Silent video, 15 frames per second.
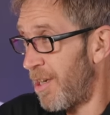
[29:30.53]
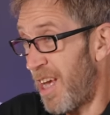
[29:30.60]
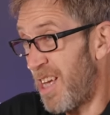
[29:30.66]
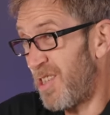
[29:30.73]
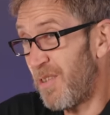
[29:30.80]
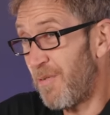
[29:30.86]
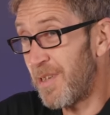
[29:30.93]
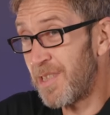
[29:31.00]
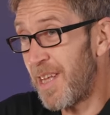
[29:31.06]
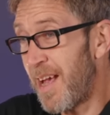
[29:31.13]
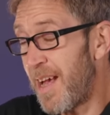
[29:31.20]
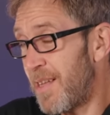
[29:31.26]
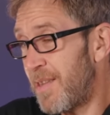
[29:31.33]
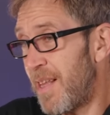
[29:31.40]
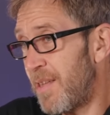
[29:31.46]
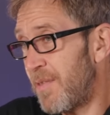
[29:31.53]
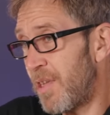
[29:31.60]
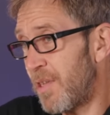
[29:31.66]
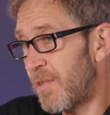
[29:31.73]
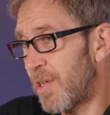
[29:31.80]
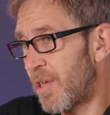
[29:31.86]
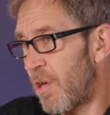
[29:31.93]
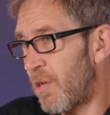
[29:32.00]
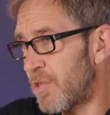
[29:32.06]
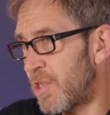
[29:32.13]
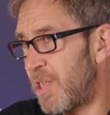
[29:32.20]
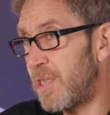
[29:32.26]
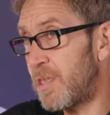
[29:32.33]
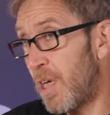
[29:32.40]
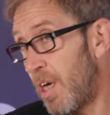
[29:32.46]
It's, it's there. The, the, the
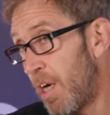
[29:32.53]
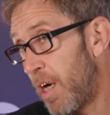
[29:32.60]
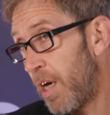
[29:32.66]
cost is